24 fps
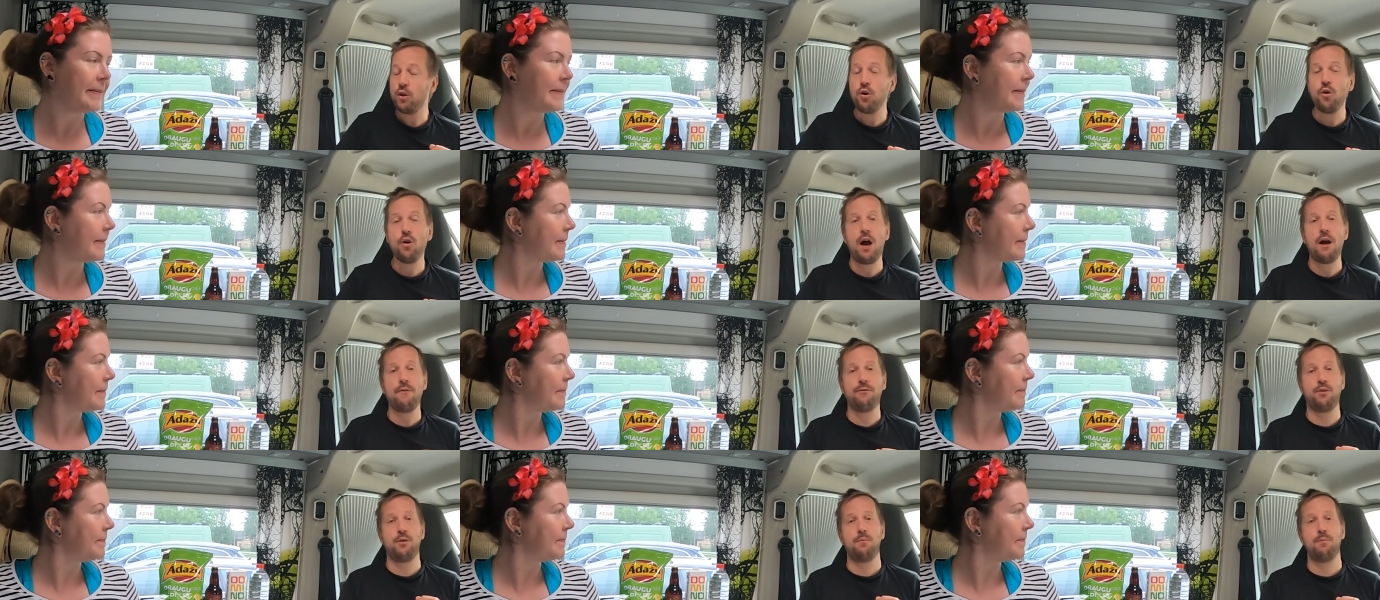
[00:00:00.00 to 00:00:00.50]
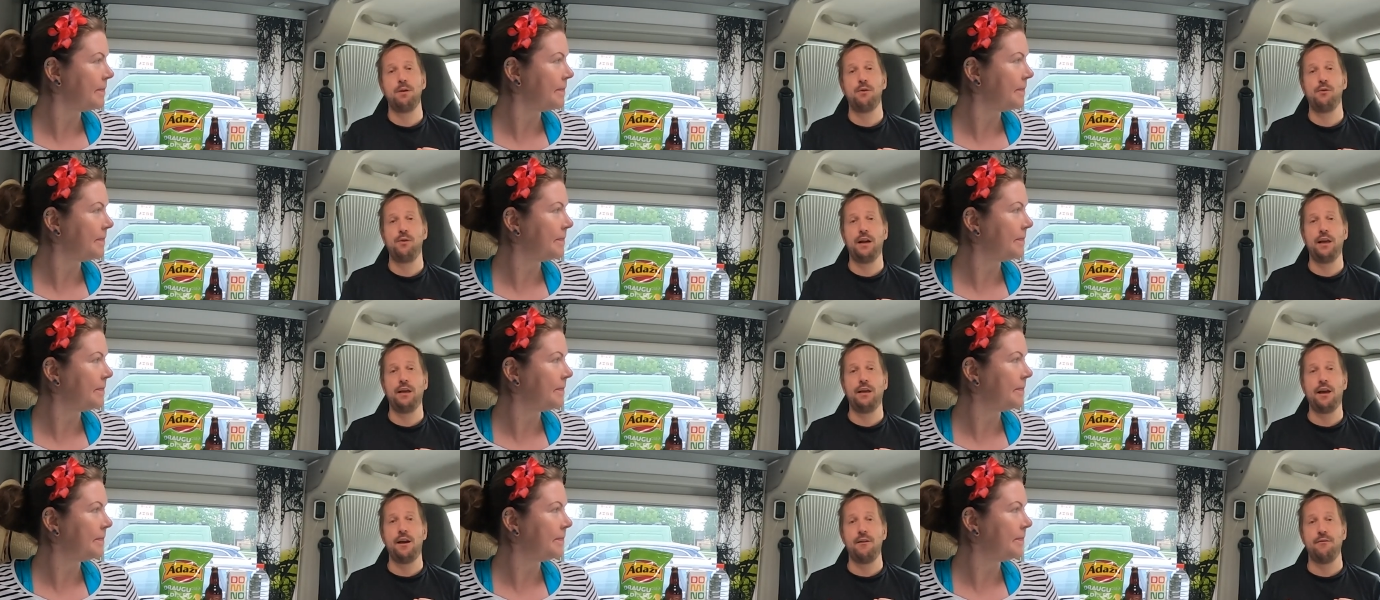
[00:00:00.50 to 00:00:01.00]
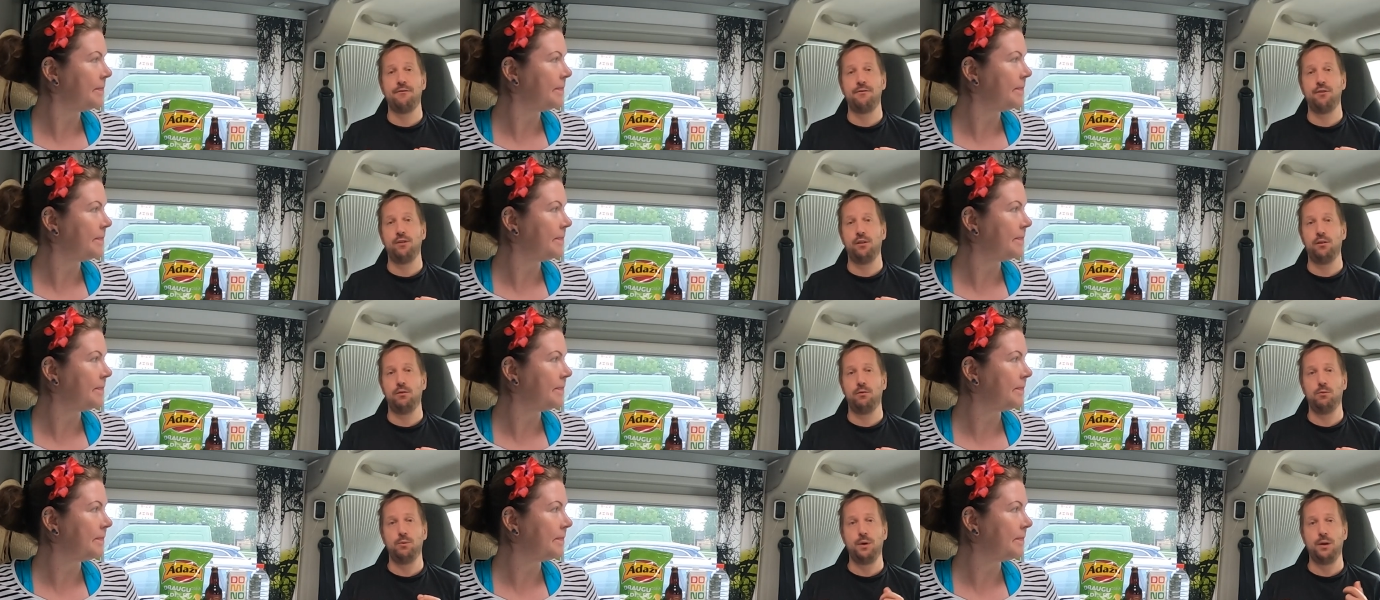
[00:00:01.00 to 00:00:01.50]
Speaker 1: You have to be really
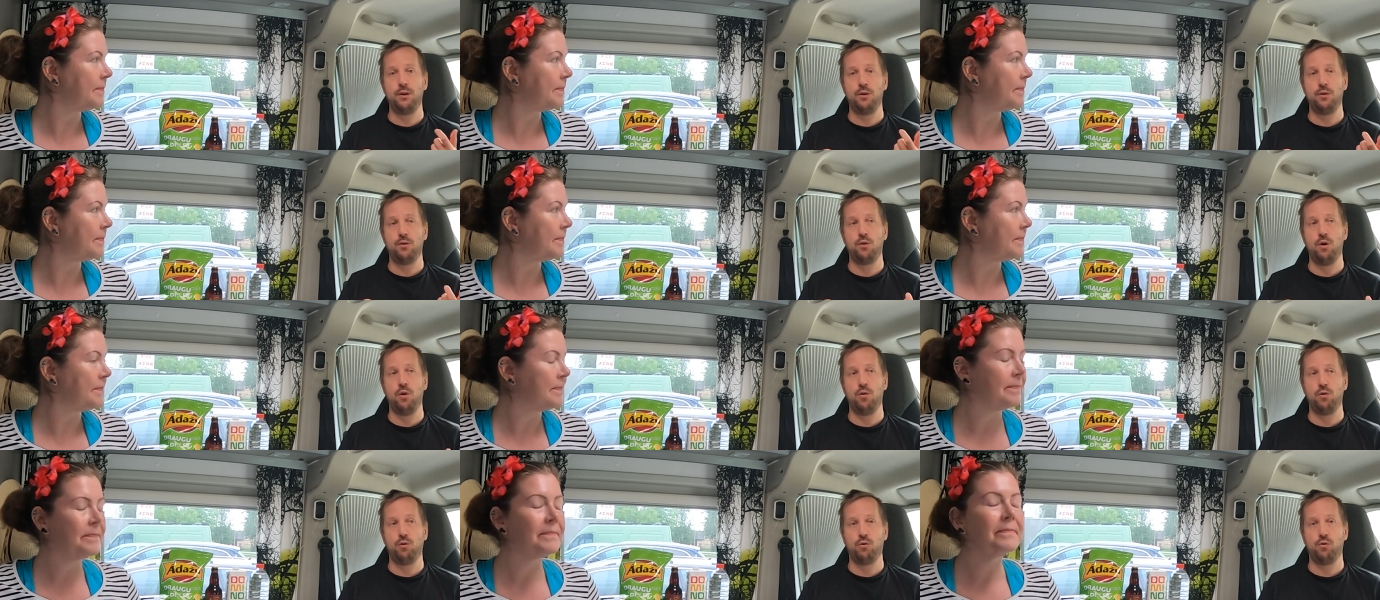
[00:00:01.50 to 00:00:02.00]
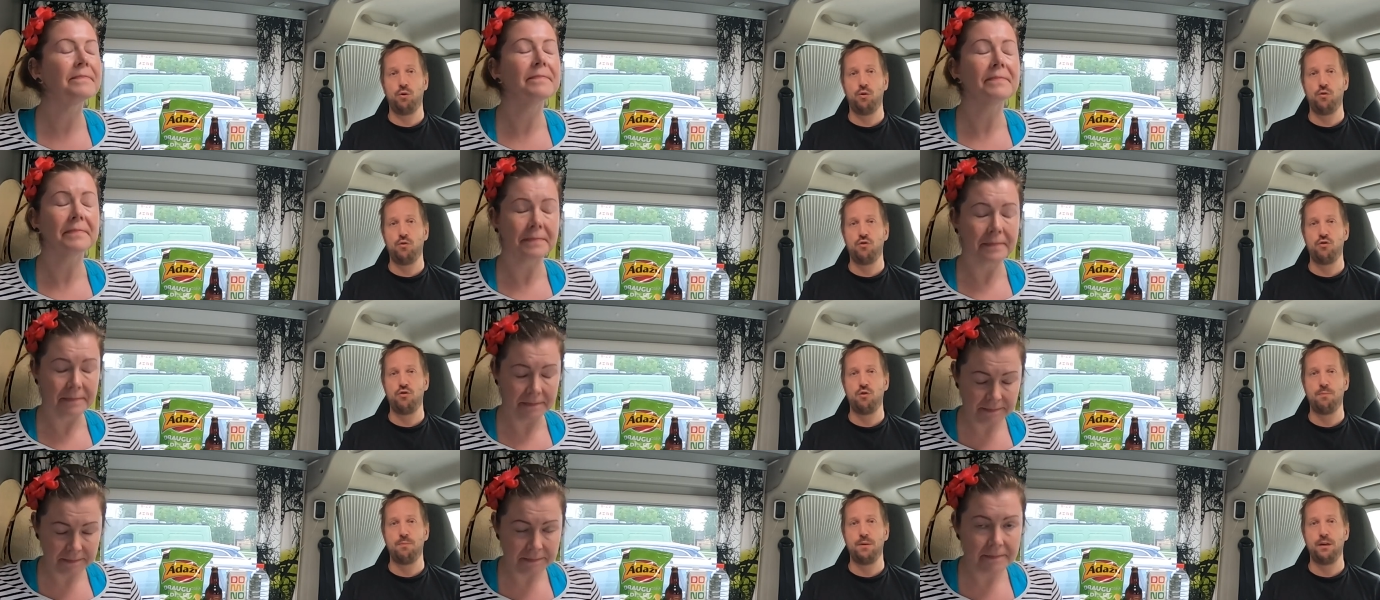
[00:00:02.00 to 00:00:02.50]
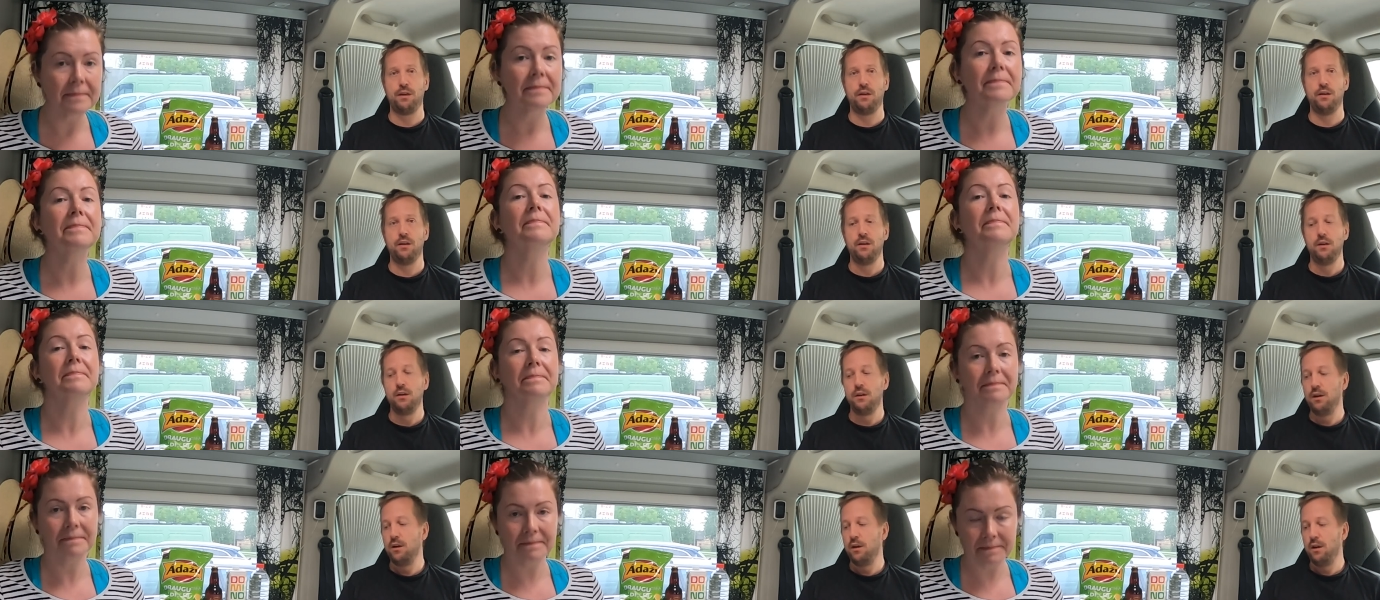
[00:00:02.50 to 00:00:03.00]
careful when you go to grocery shopping.
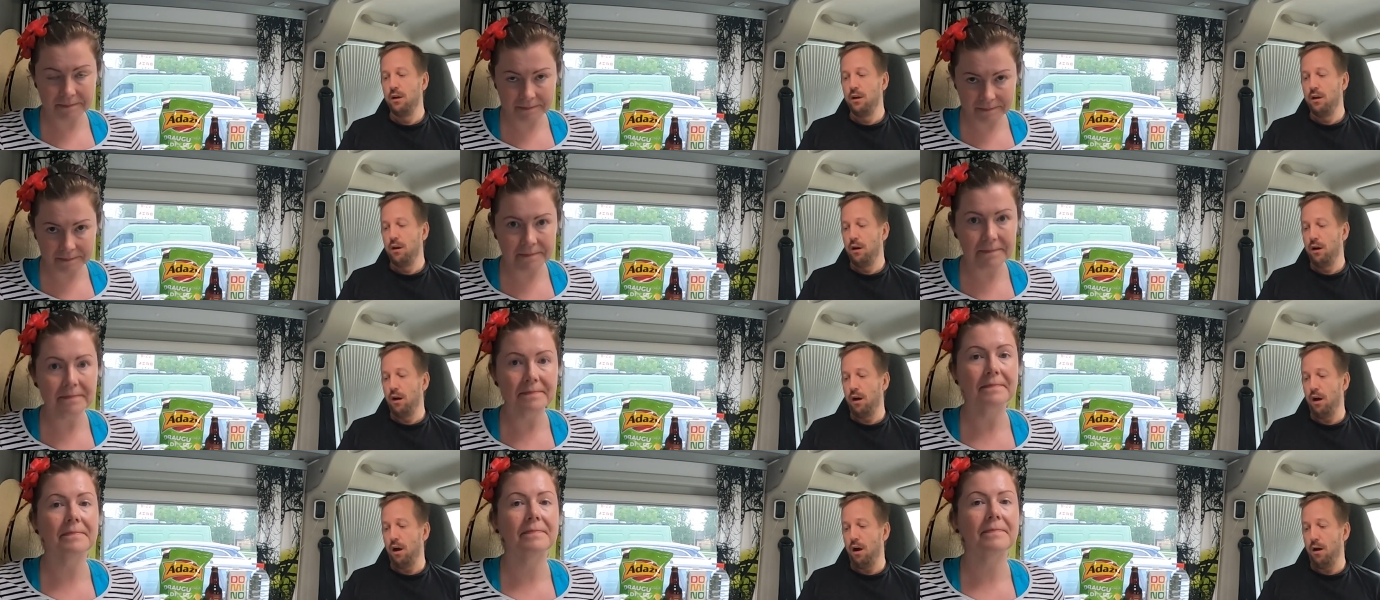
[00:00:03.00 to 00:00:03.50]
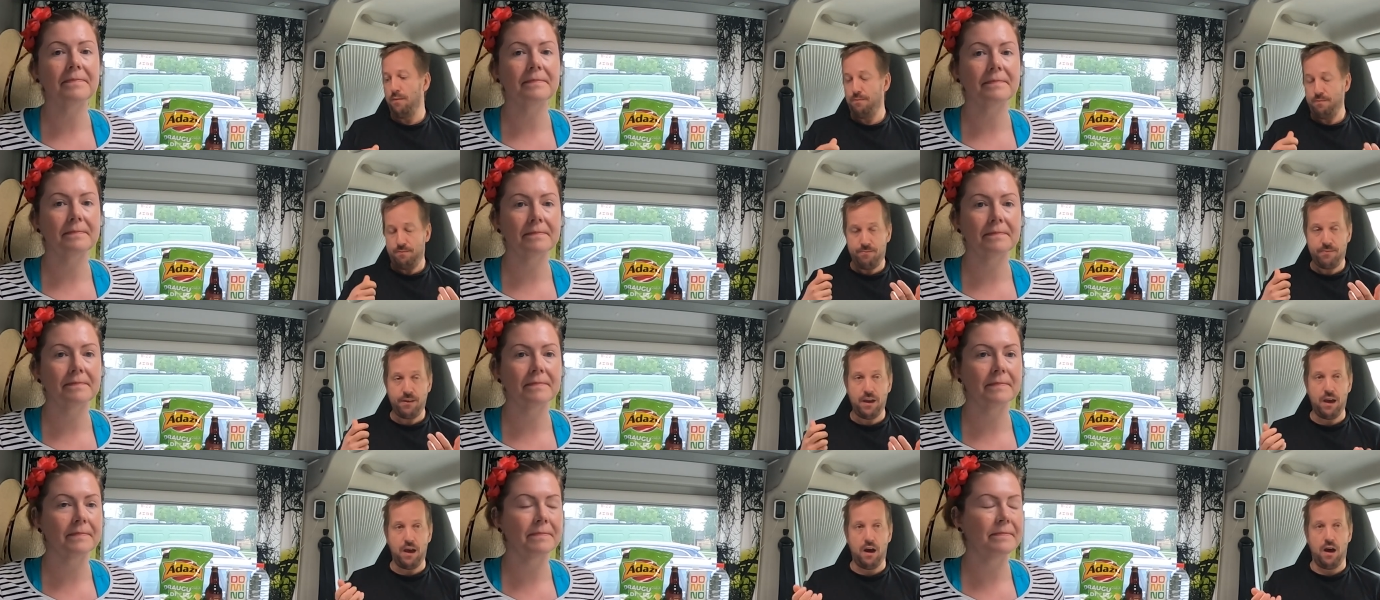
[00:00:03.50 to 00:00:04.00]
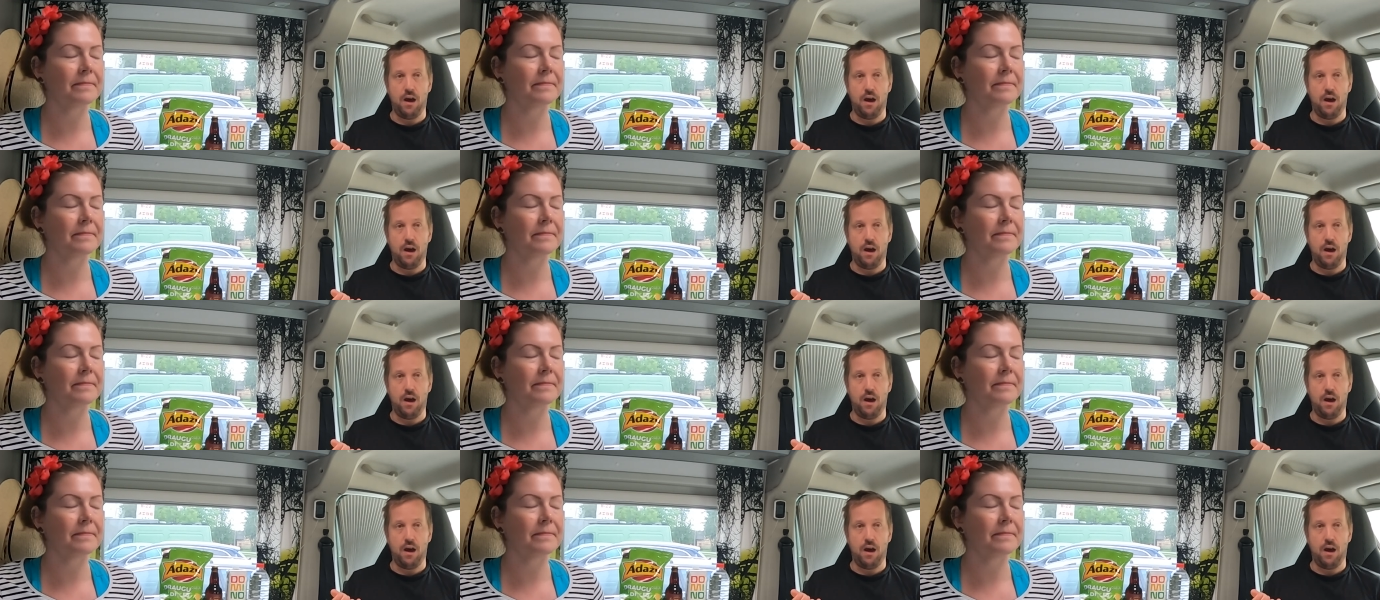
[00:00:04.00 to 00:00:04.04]
Uh, there